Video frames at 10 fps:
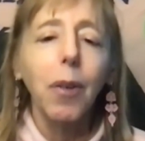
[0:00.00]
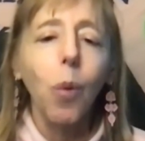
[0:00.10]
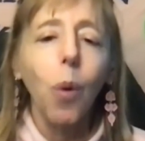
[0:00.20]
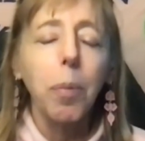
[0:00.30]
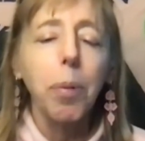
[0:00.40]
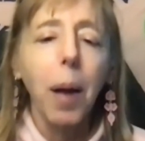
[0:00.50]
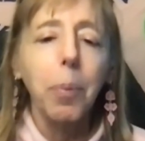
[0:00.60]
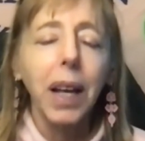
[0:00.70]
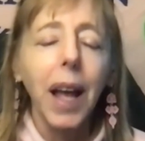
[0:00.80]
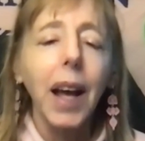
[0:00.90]
of war
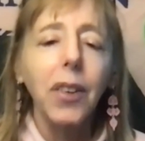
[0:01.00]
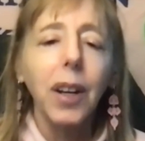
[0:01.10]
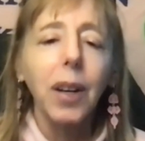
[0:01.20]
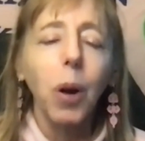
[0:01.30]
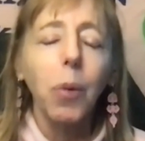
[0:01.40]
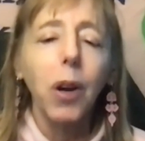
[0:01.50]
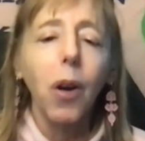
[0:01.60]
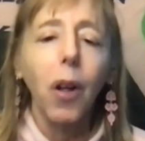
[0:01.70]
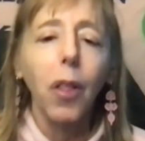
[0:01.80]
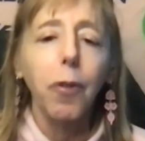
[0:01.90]
propaganda and what we
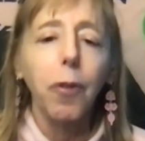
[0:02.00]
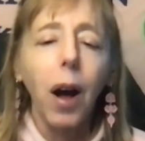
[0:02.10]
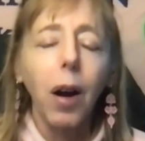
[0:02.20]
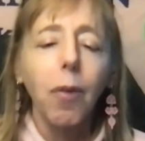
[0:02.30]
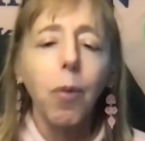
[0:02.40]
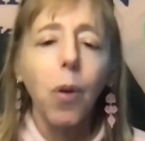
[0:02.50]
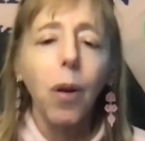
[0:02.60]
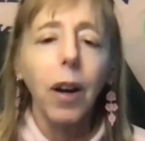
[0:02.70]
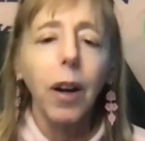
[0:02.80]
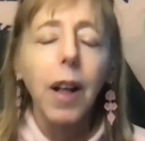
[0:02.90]
call the fog of
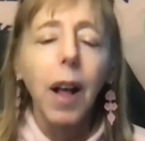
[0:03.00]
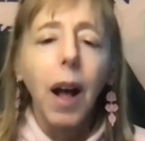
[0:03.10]
war